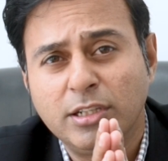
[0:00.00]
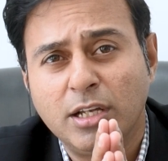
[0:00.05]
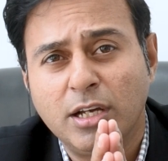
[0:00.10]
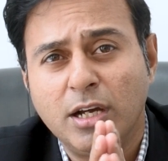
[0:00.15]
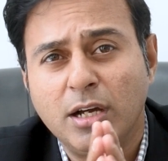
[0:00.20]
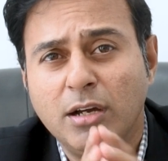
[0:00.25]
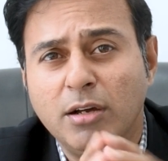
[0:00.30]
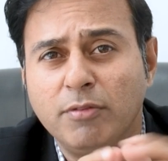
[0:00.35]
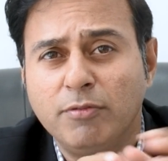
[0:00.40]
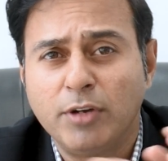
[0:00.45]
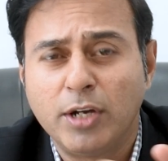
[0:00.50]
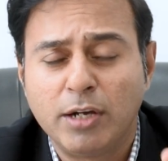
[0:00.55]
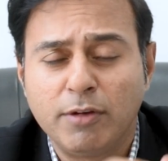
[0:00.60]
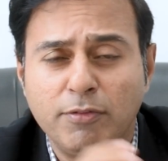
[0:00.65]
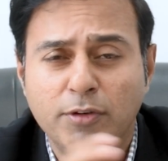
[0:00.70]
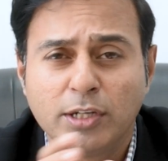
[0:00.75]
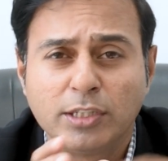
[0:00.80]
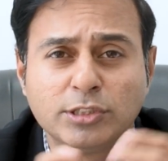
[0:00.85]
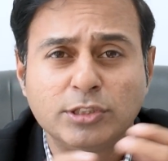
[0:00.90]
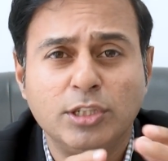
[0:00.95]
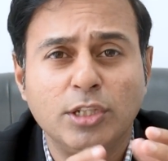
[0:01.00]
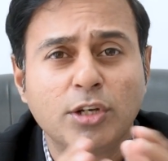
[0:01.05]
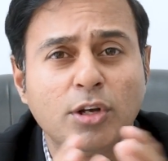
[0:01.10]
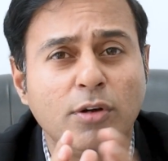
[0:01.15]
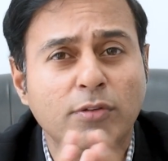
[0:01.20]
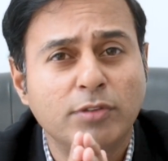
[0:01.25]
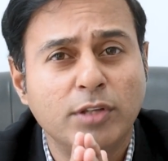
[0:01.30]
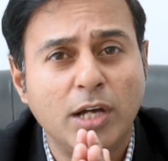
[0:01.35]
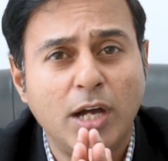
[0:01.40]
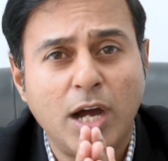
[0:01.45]
the functioning
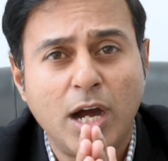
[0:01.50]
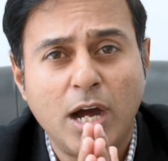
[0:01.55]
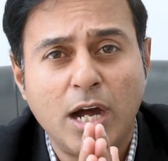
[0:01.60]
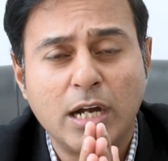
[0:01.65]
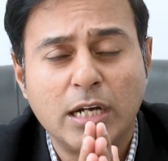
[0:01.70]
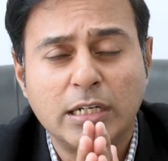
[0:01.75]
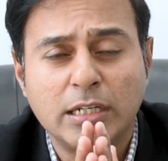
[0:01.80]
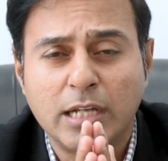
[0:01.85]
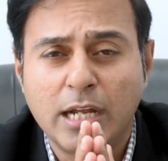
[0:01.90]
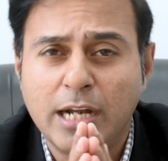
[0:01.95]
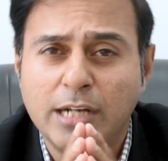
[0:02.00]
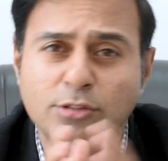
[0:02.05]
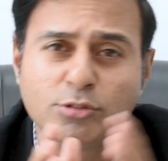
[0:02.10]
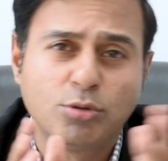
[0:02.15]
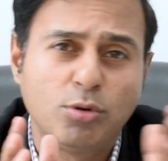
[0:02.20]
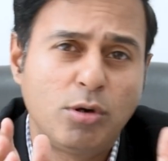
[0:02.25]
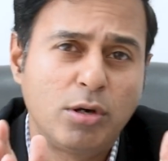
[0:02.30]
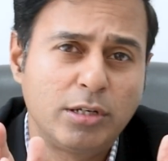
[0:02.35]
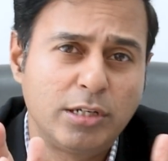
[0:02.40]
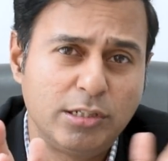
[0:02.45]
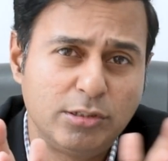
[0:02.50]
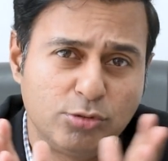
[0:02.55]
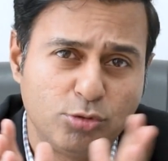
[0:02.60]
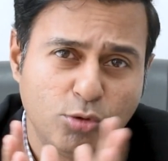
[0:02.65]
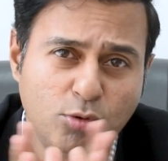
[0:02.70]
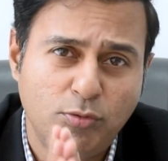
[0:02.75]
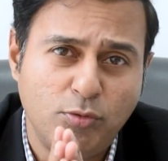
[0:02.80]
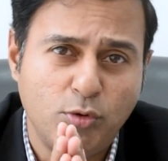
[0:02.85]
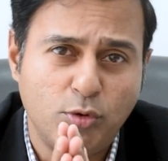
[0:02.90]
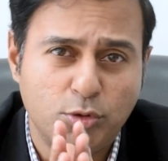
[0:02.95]
of the heart, and so on and
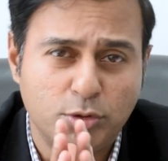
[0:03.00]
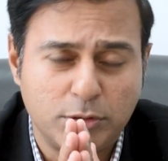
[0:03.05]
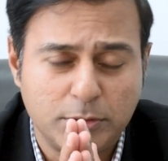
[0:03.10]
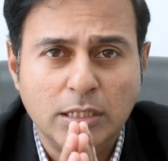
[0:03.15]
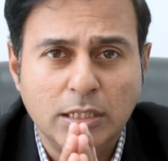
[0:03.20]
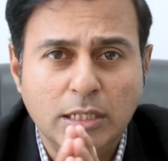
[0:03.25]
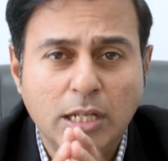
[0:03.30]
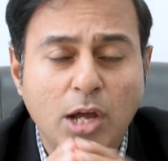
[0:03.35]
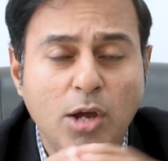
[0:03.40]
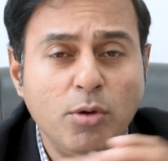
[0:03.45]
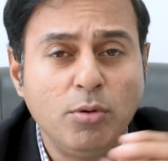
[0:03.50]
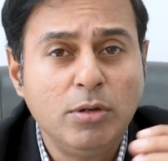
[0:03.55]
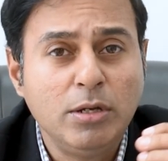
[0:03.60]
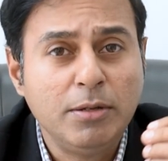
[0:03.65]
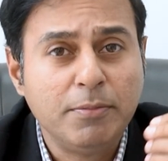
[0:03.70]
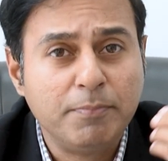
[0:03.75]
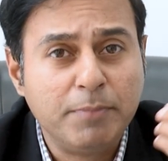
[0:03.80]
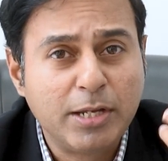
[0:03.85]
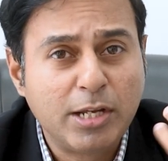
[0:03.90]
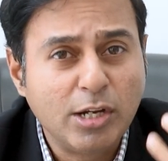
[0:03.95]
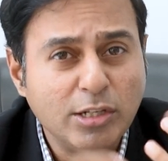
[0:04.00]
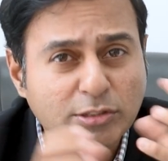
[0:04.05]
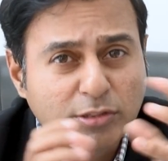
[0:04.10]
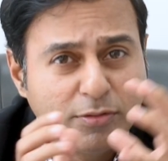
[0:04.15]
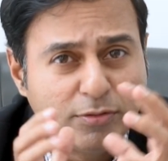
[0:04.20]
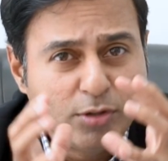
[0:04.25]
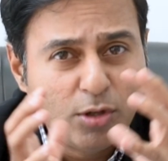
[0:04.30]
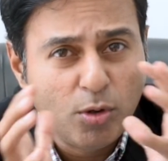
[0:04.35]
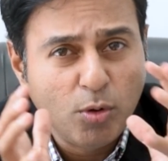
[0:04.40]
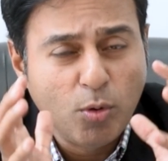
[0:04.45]
so forth. Now, because
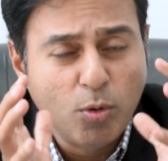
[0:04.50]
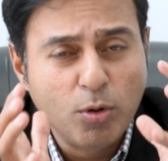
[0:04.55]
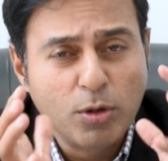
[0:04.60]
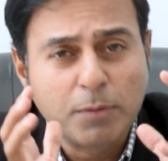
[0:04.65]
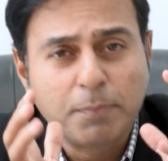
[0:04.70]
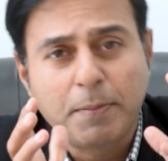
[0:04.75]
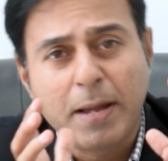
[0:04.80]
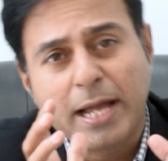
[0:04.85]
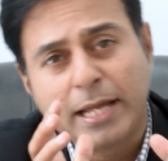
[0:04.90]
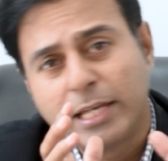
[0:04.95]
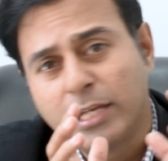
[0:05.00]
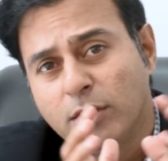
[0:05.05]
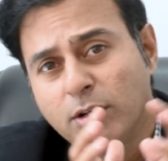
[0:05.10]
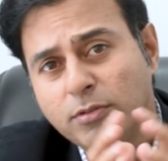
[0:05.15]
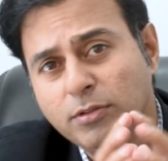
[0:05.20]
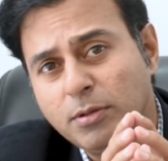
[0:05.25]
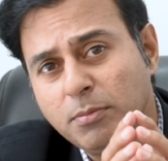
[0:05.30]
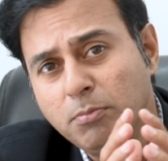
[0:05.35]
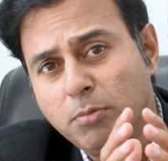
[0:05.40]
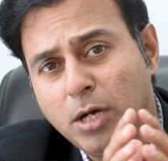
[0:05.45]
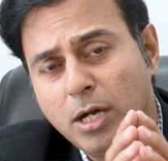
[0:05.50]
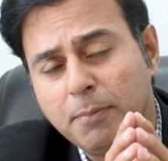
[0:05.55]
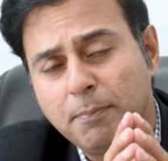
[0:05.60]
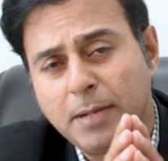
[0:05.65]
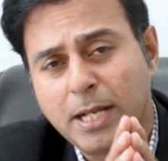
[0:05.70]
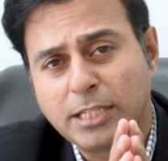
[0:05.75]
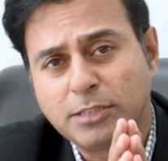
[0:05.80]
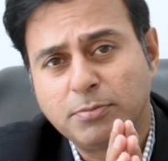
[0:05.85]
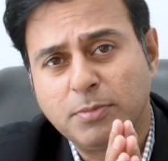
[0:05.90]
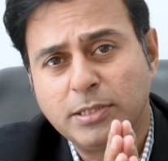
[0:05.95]
of the overpacking of the
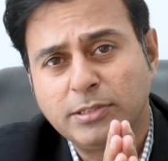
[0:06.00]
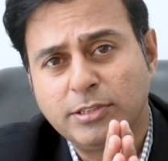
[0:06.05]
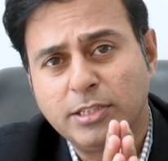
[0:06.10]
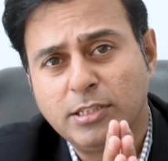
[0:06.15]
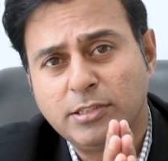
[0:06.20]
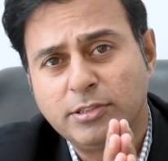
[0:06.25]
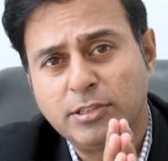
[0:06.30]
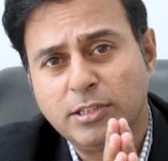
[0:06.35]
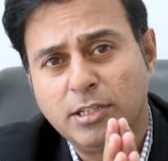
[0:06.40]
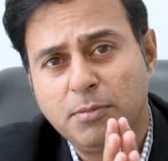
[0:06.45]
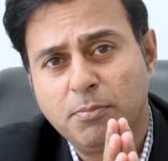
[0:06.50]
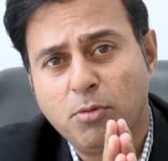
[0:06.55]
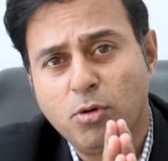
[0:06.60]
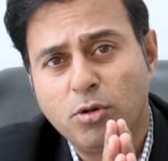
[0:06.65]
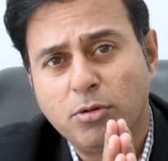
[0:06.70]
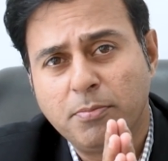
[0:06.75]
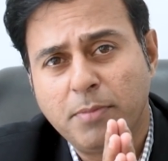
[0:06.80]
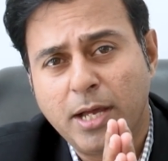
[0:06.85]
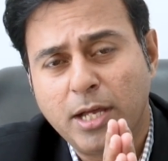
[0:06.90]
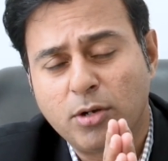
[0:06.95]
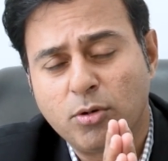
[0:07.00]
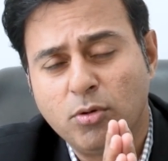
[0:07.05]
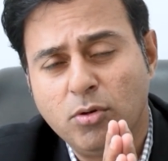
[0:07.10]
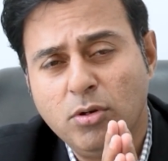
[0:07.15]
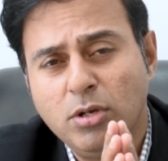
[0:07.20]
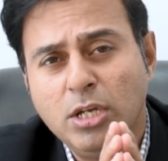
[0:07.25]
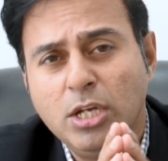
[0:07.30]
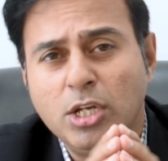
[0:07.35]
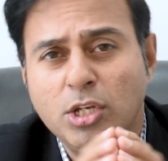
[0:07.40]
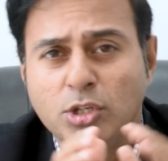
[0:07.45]
plasma cells in the bone marrow,
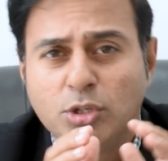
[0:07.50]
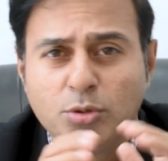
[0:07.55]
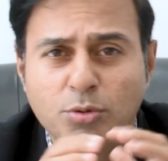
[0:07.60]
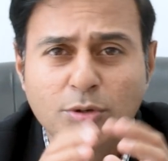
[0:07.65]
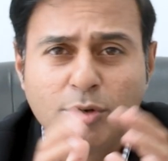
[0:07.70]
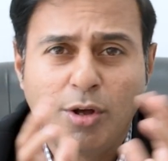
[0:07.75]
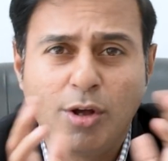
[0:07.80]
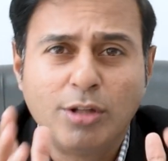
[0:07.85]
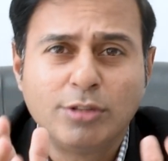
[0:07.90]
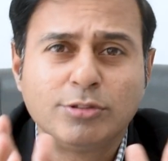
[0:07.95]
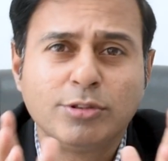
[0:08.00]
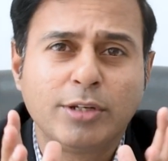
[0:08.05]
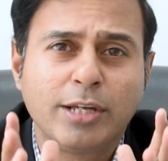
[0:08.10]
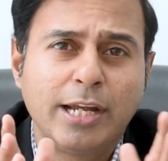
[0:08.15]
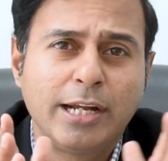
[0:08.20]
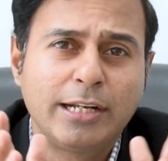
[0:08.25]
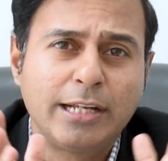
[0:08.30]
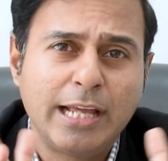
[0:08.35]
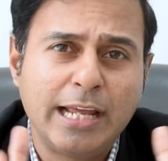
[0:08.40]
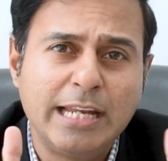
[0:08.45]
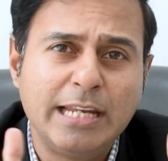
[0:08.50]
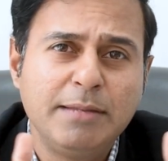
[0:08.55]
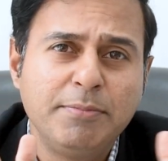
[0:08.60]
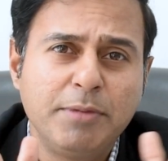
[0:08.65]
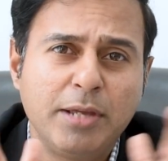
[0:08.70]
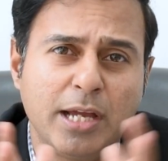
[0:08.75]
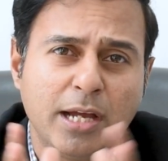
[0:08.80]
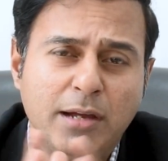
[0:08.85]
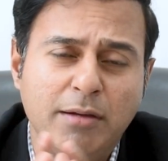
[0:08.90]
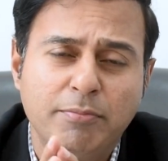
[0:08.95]
you will also get
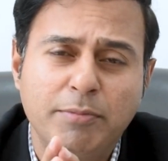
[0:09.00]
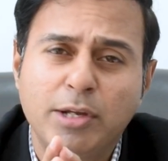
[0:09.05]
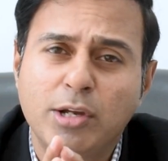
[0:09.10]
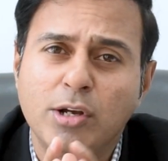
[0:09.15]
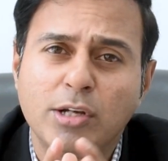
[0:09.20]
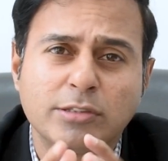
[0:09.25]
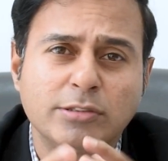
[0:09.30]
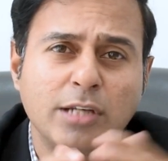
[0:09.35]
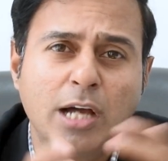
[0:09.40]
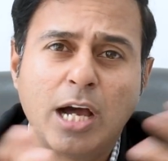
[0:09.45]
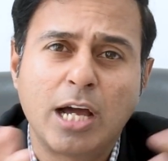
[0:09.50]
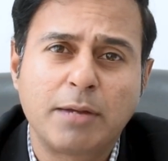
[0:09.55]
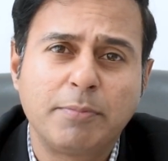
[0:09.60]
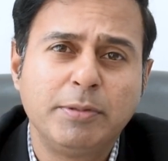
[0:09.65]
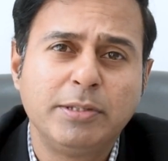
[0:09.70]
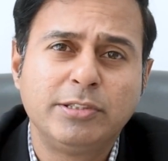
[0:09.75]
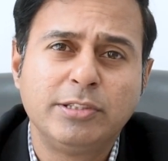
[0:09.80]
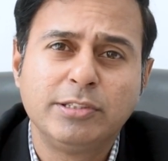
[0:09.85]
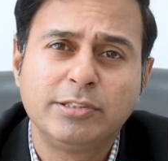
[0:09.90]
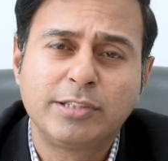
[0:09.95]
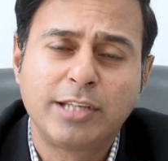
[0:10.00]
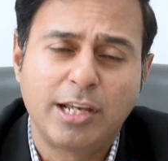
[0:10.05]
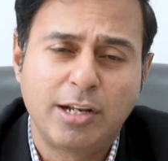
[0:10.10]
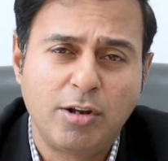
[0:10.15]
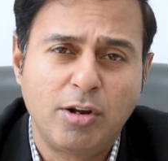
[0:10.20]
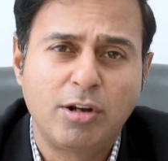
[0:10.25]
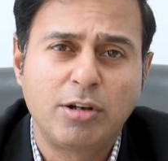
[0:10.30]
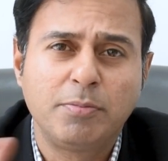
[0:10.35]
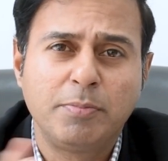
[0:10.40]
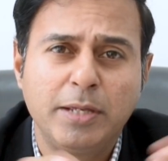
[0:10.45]
anemia, because RBCs
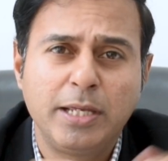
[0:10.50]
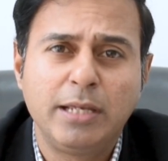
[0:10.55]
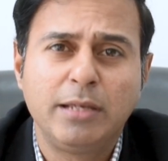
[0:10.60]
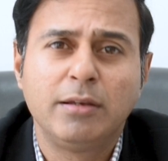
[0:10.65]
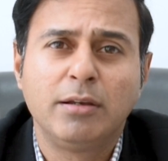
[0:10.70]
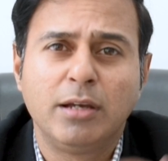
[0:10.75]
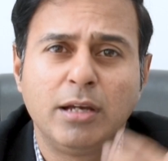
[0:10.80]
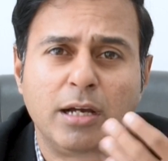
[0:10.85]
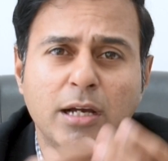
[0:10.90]
cannot be